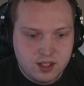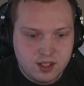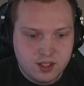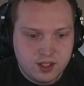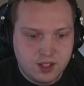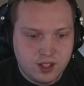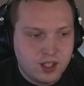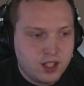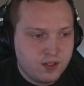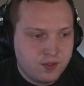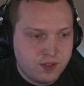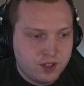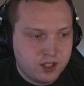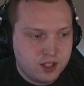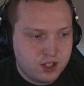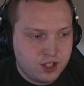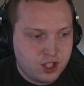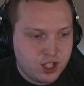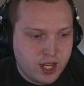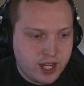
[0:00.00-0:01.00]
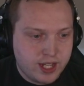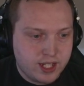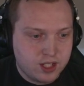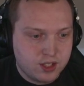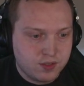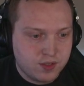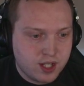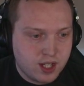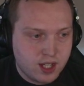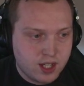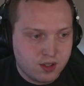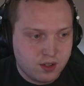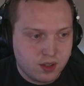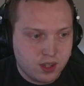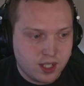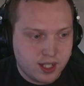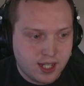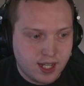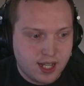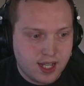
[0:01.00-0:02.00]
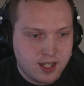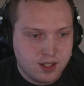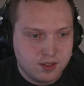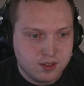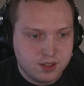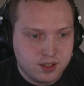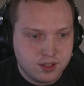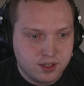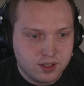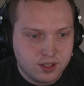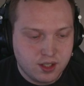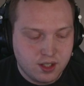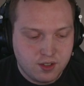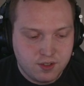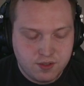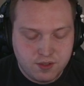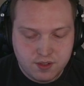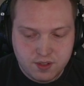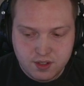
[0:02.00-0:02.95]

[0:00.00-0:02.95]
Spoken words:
Look at the different shades of colour on the clouds and stuff.